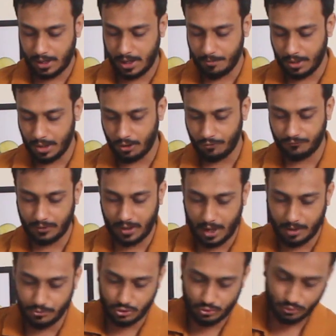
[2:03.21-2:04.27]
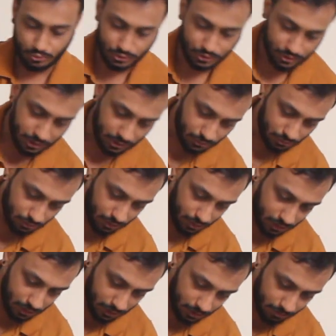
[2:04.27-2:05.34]
ml of lime juice, a
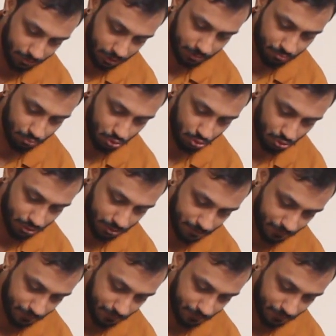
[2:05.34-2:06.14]
little bit more,